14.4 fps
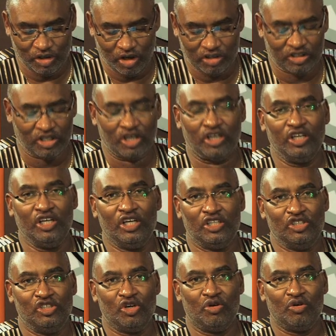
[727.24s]
Dr.
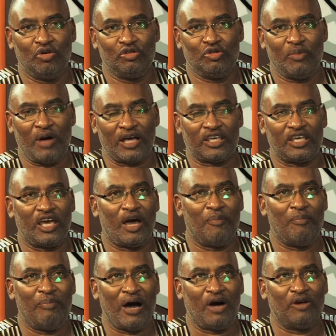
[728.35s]
Joe Okei-Odumakin
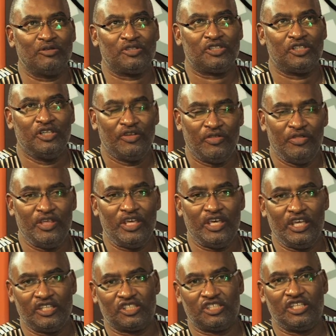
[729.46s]
about the
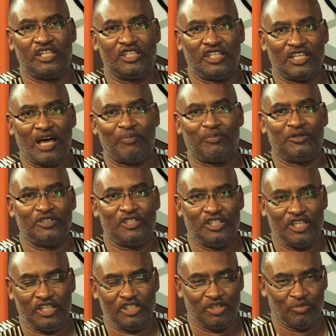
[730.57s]
incident that happened
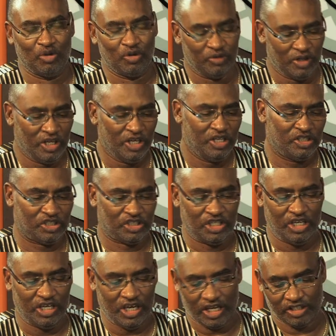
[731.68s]
in Ejigbo.
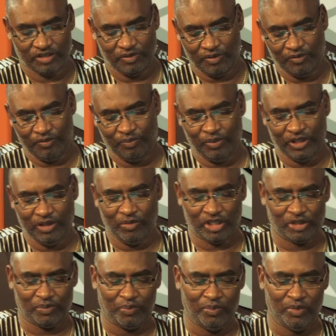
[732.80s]
She has pretty
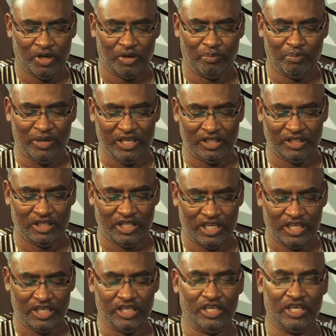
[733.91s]
much been
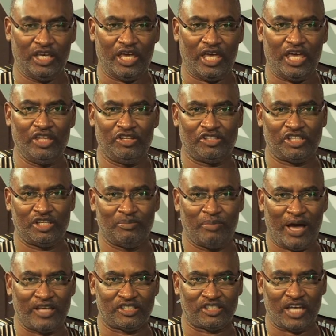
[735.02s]
the innocent
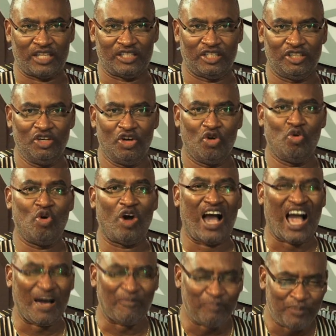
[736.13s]
bystander who
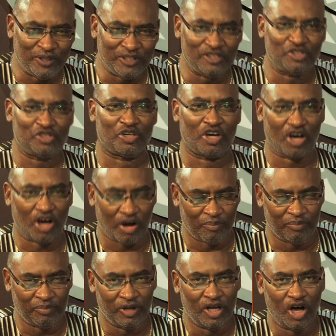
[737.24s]
happened to
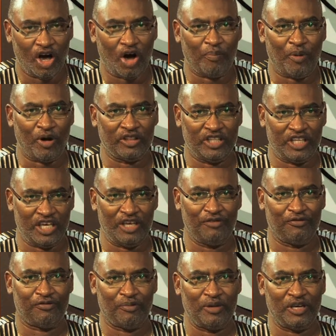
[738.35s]
come upon the
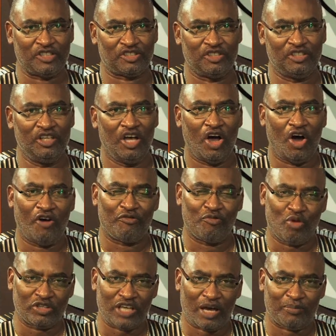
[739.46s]
information of
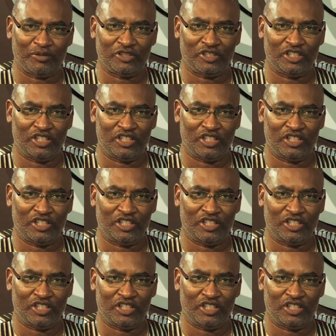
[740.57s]
what happened